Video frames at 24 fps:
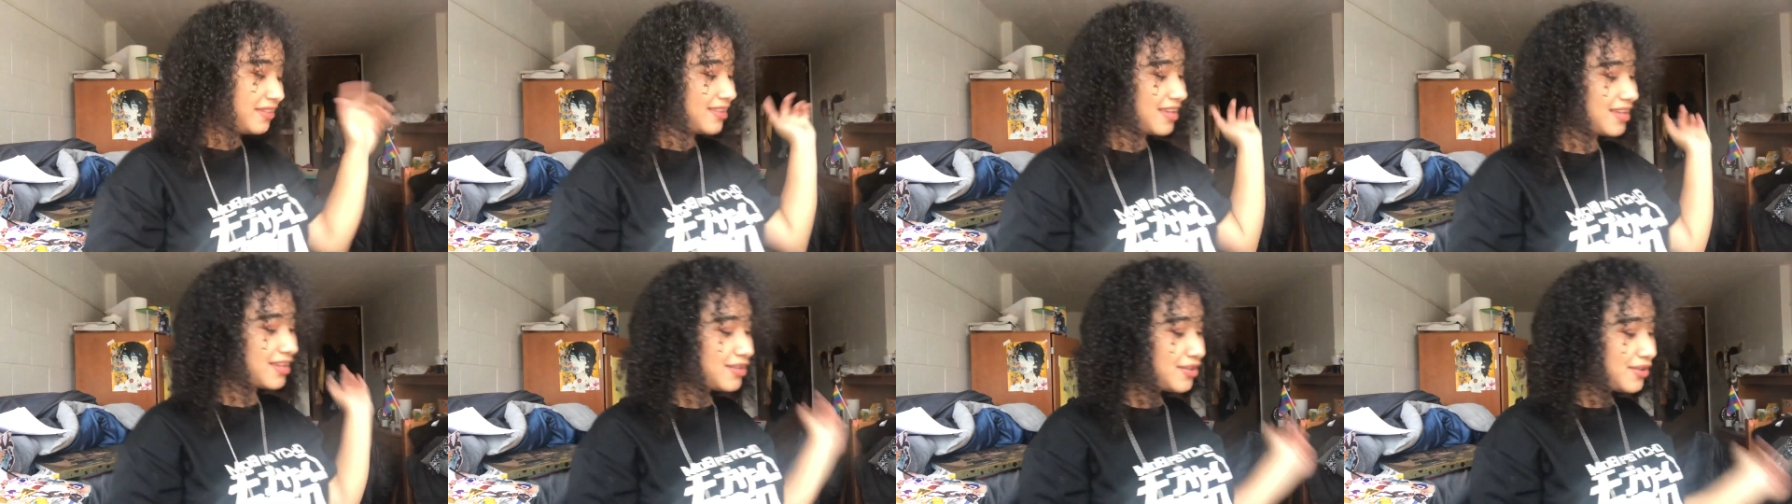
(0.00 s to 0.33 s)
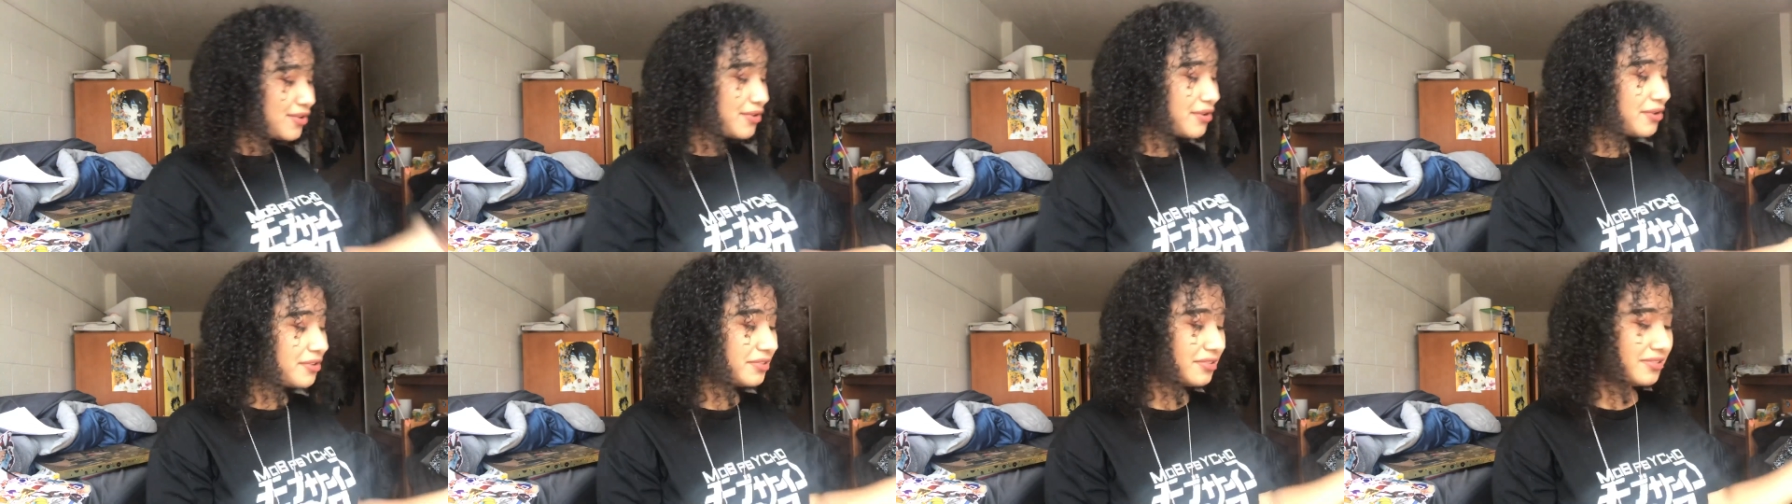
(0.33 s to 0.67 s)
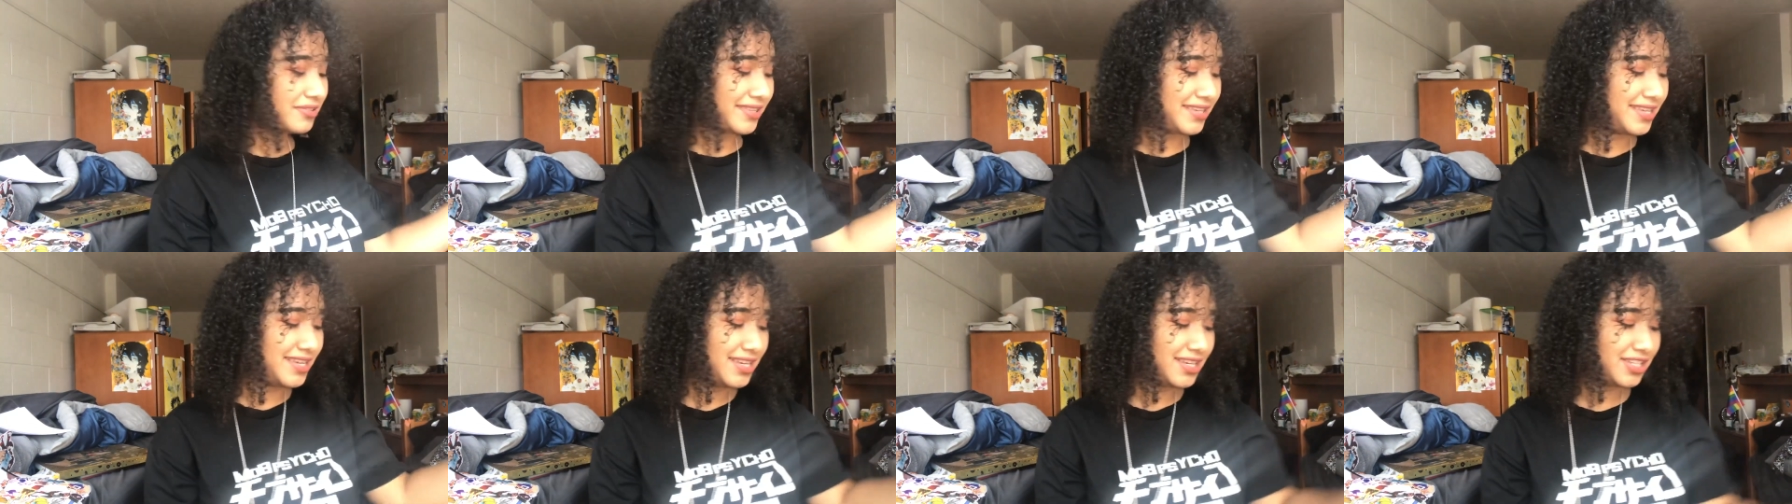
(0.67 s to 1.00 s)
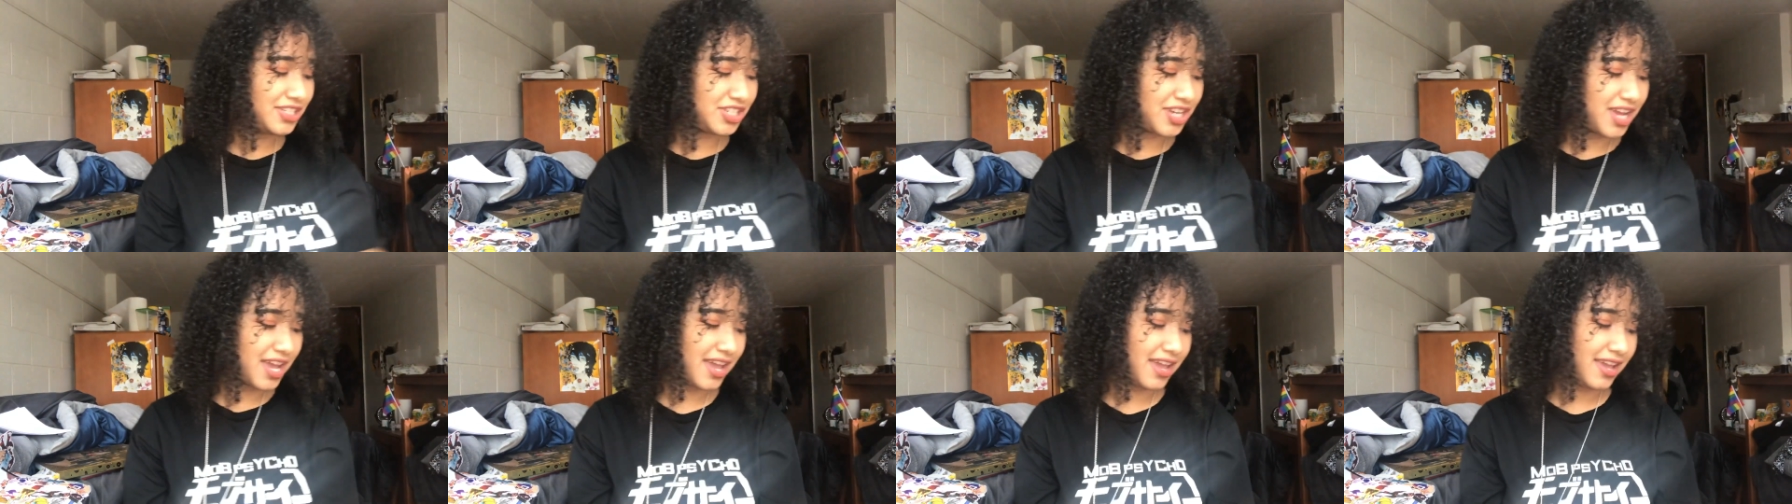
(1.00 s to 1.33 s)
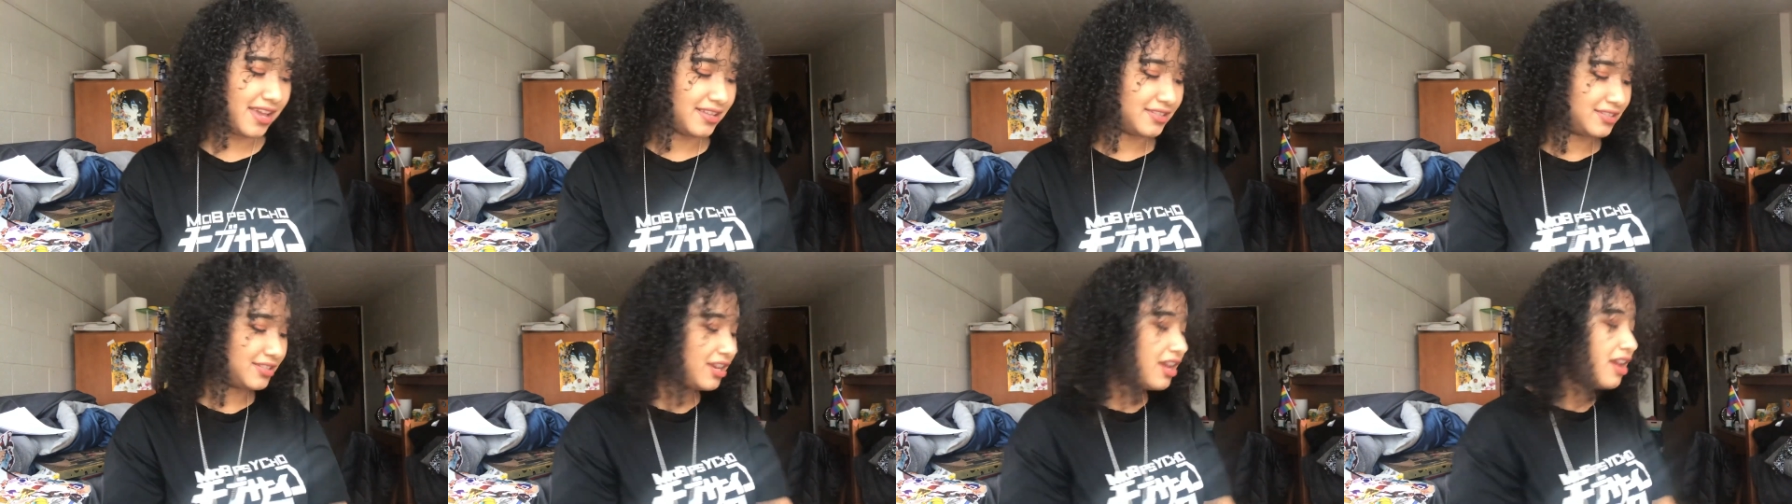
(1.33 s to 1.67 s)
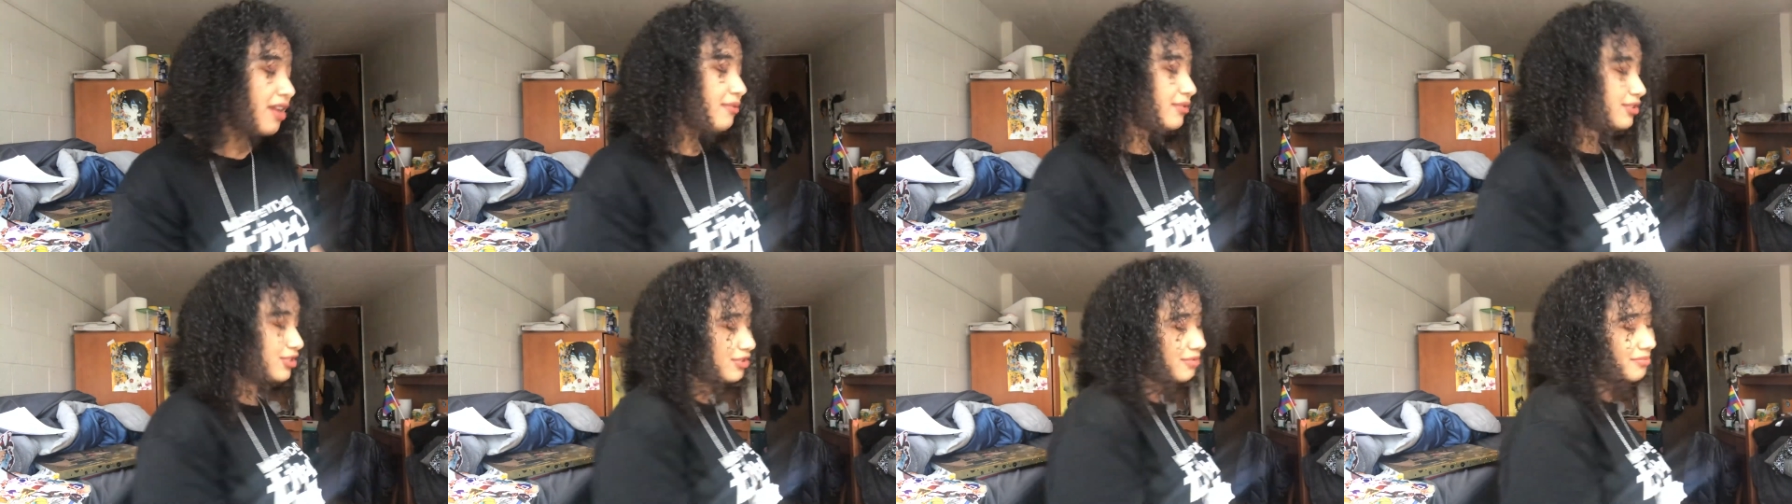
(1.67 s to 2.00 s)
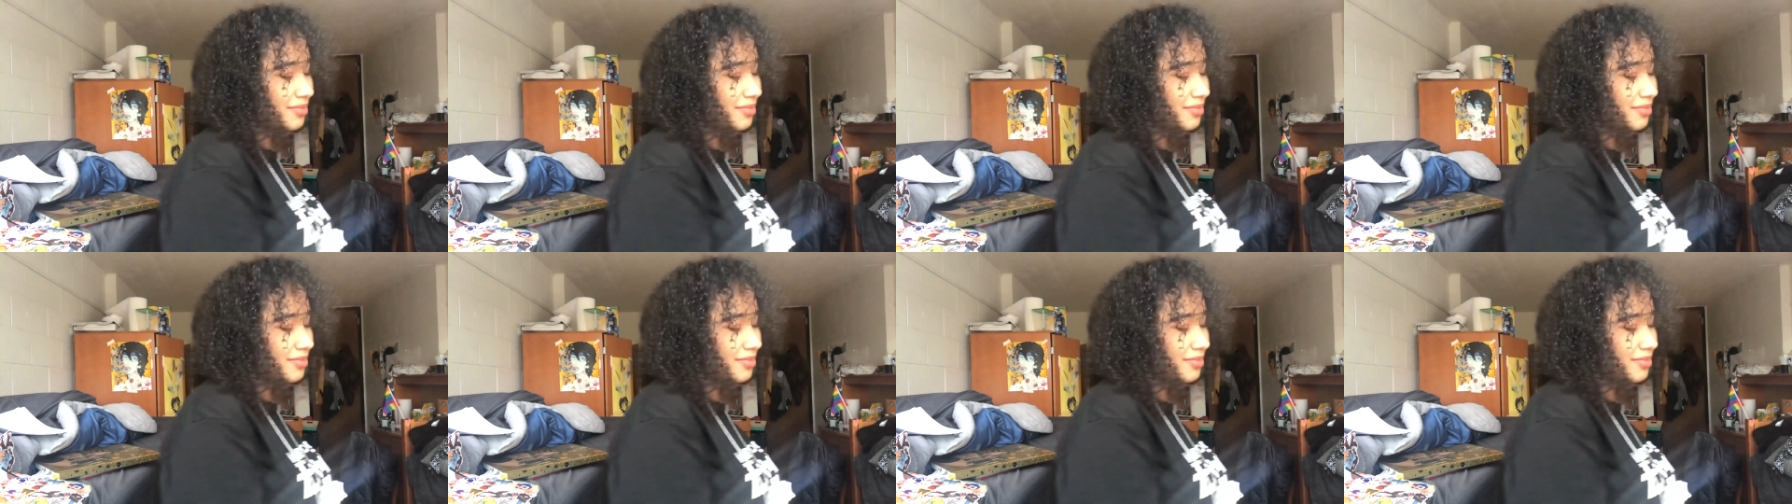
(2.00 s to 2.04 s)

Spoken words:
Then you go to keychains, which